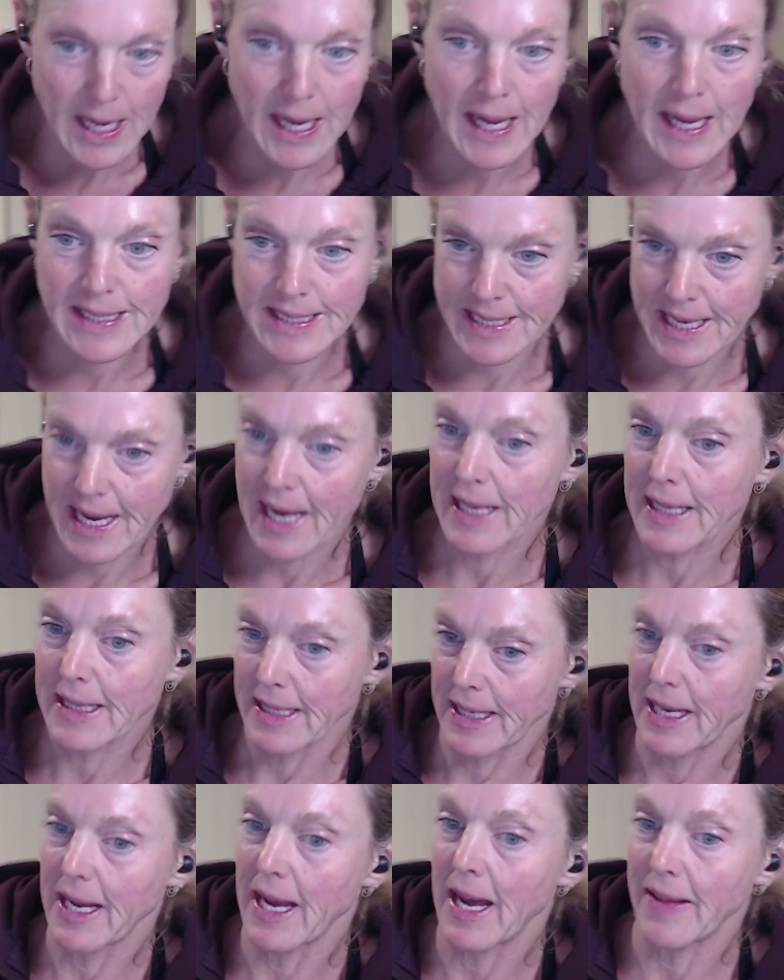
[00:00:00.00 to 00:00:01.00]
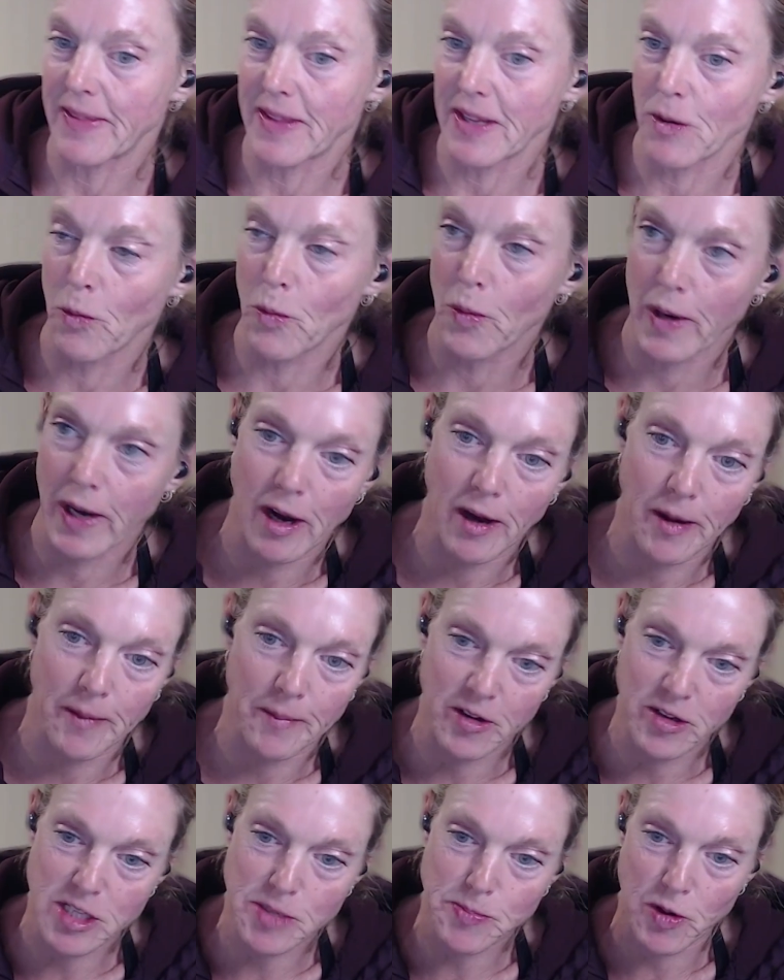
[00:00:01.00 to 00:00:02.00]
Exactly. At the, call them
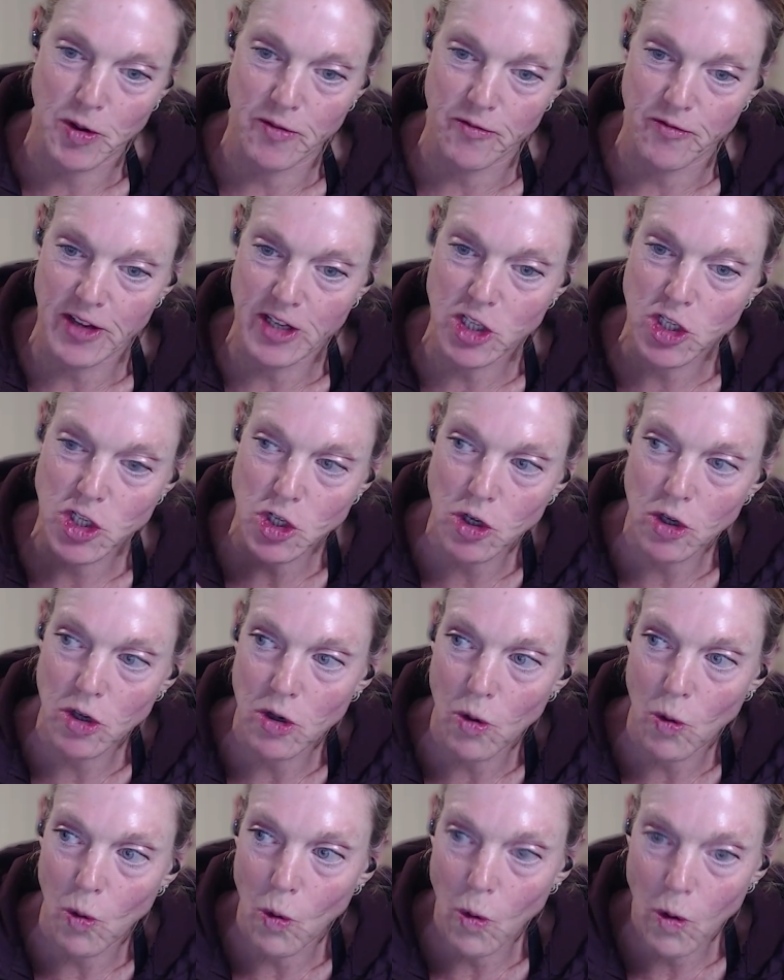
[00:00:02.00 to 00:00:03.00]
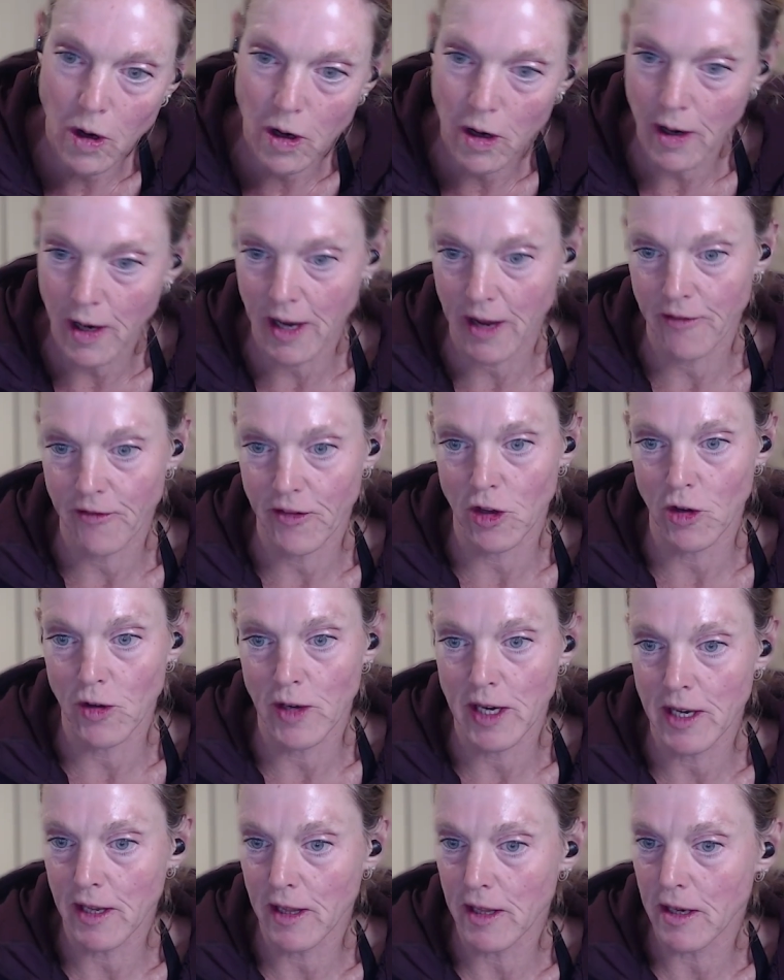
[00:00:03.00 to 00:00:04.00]
a sprint finisher, or if you
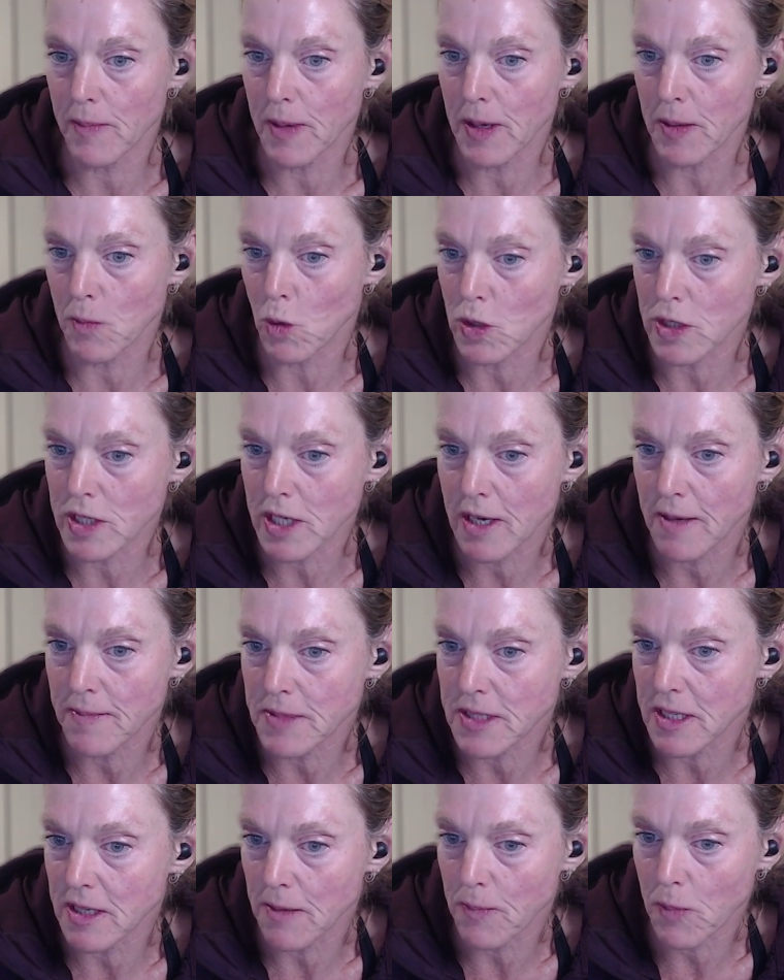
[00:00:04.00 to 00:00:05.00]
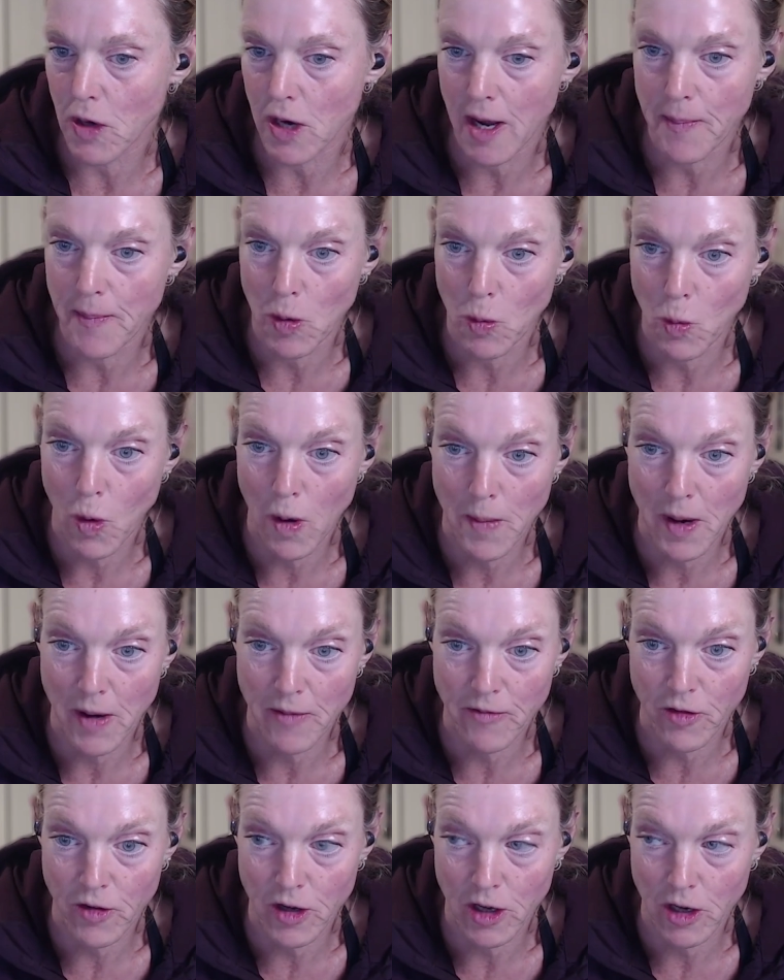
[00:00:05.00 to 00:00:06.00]
need a little bit more time to prime and warm
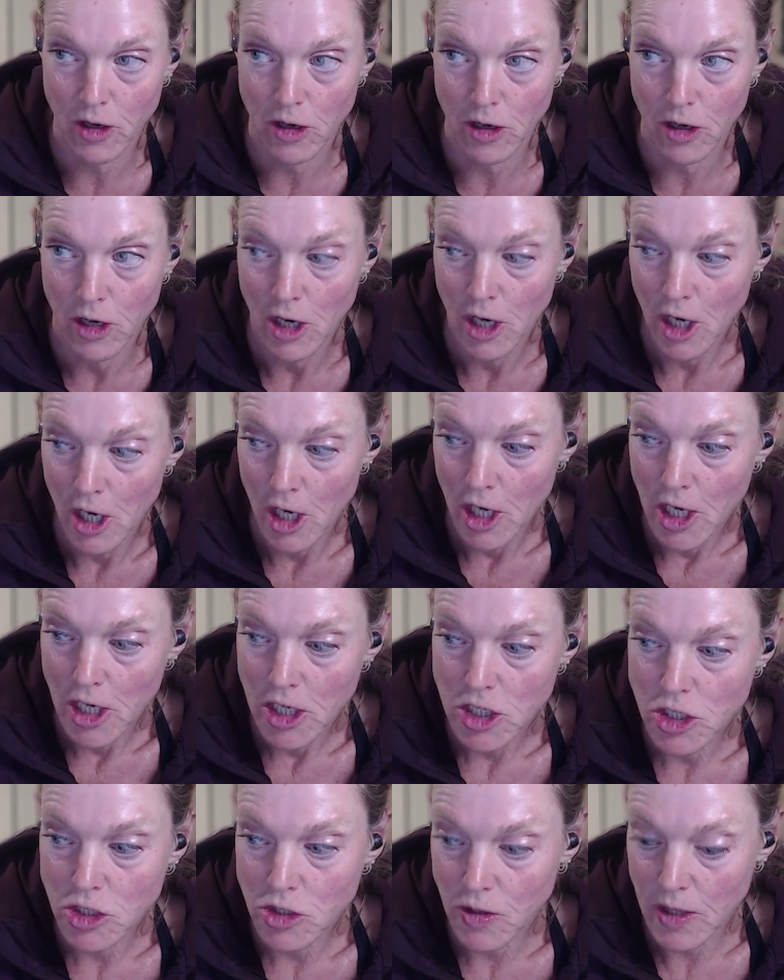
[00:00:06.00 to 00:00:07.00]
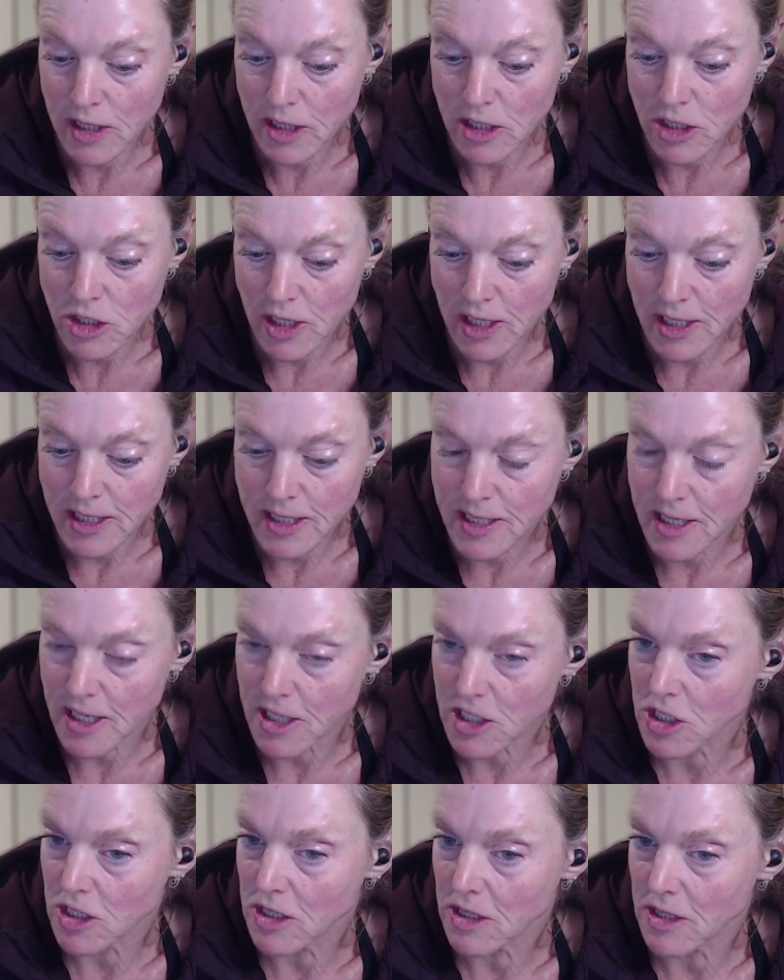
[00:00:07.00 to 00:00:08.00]
up for your strength training
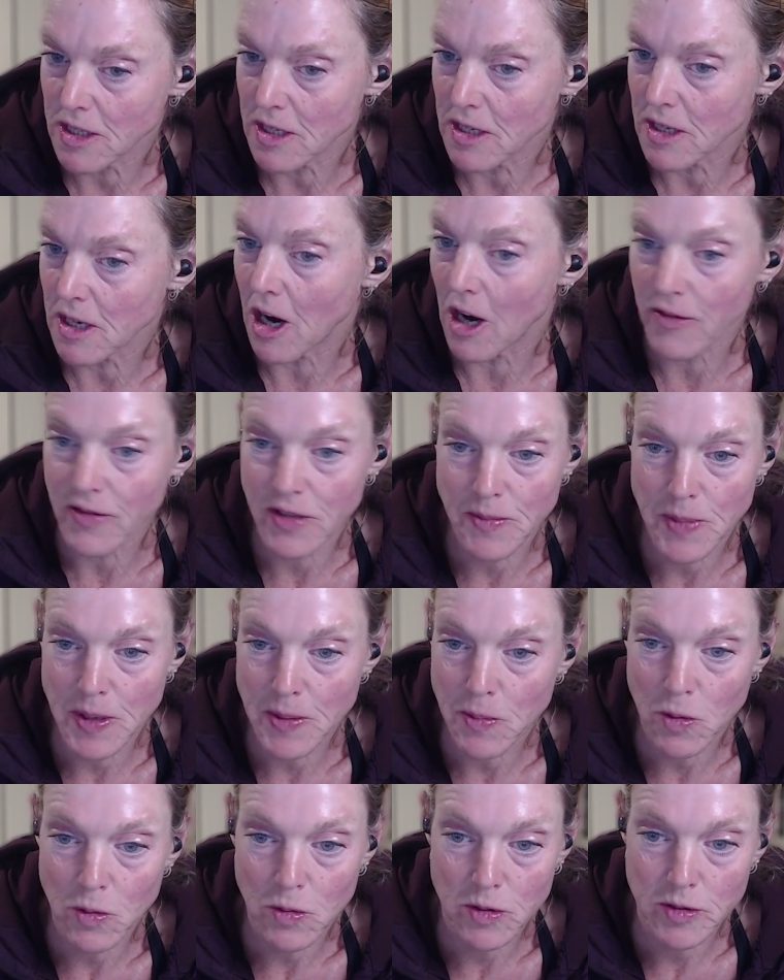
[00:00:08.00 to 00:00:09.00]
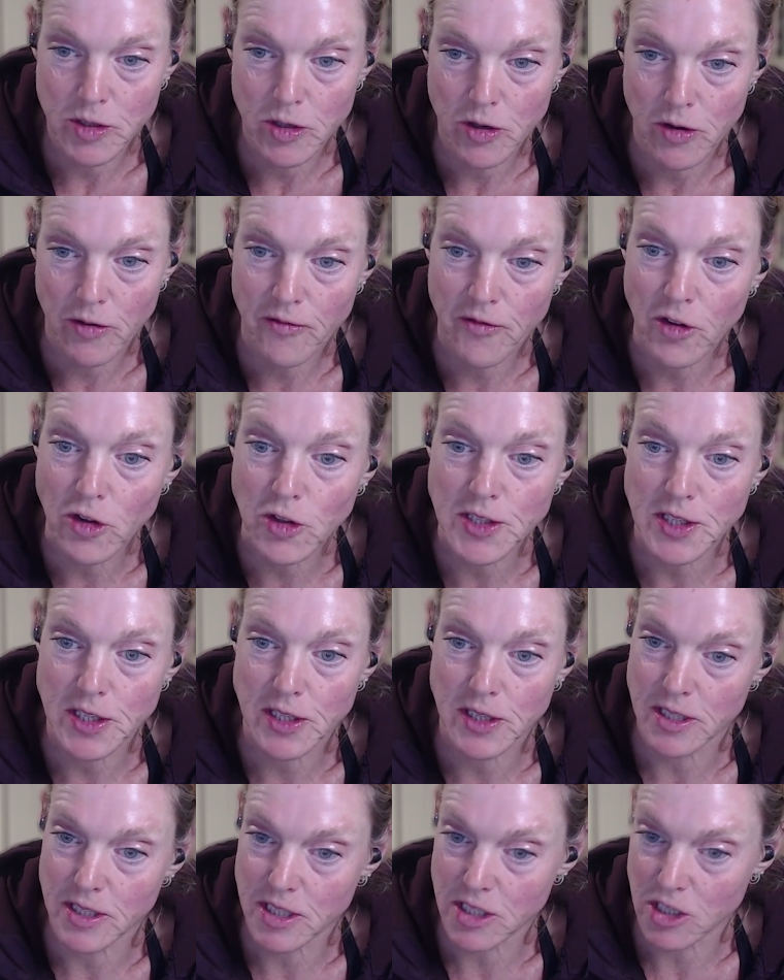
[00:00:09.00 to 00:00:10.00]
session, then often people will do it first
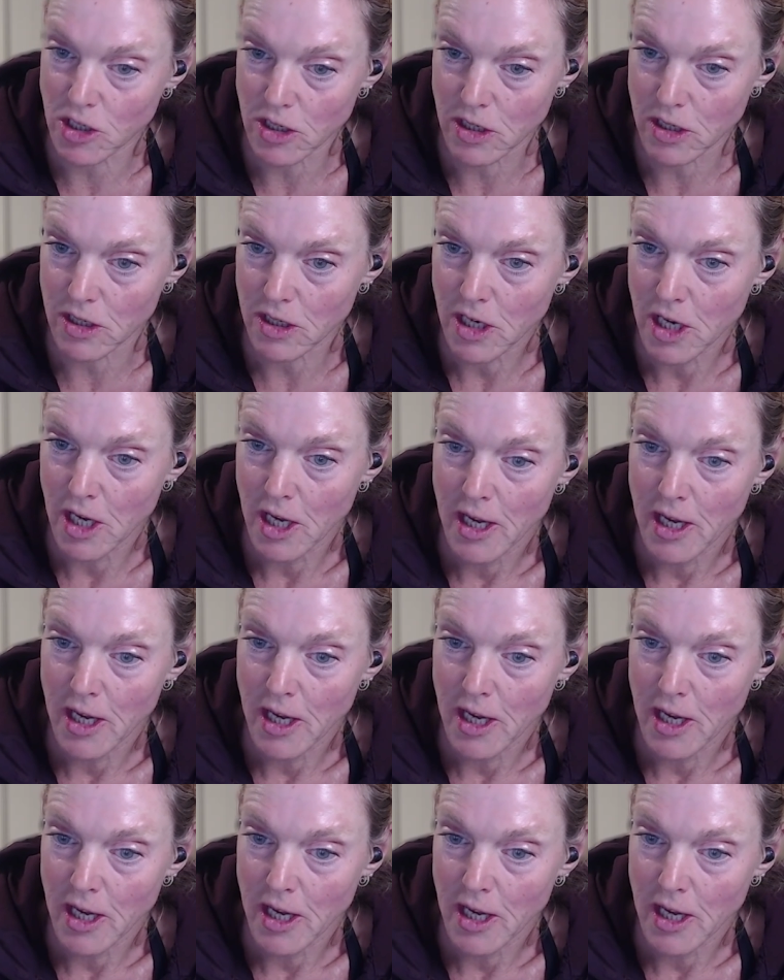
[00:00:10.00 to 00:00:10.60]
at the start